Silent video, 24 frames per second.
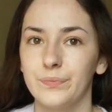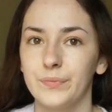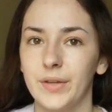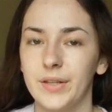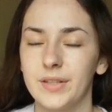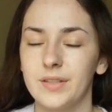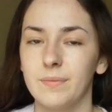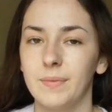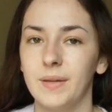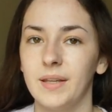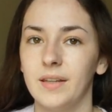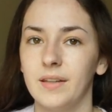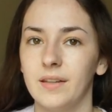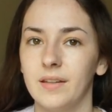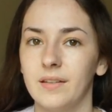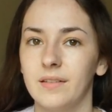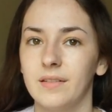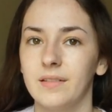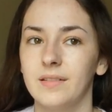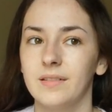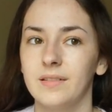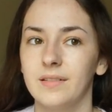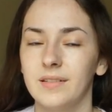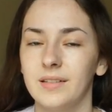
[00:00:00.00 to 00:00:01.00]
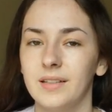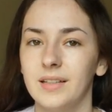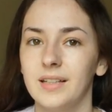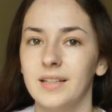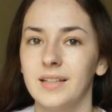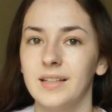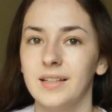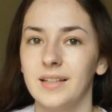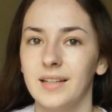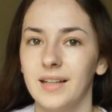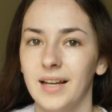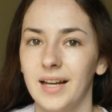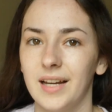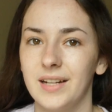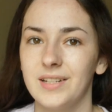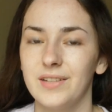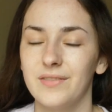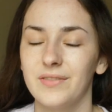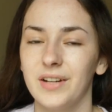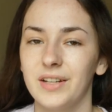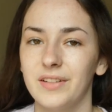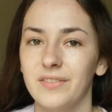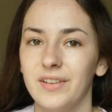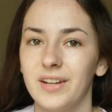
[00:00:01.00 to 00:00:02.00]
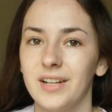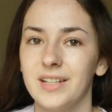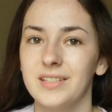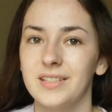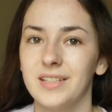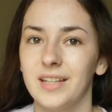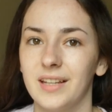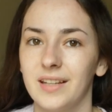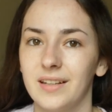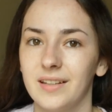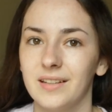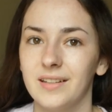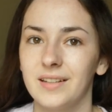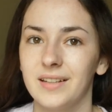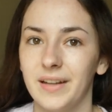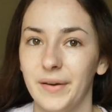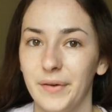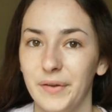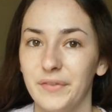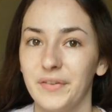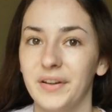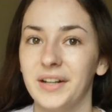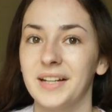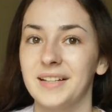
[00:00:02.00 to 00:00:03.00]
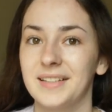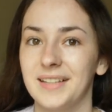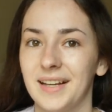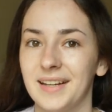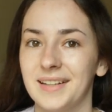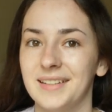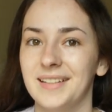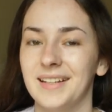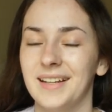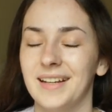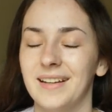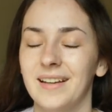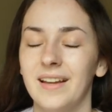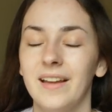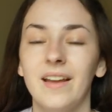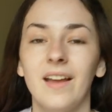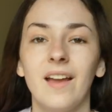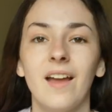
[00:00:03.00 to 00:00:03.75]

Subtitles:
Nice to meet you. How did you find first year? How are you finding second year?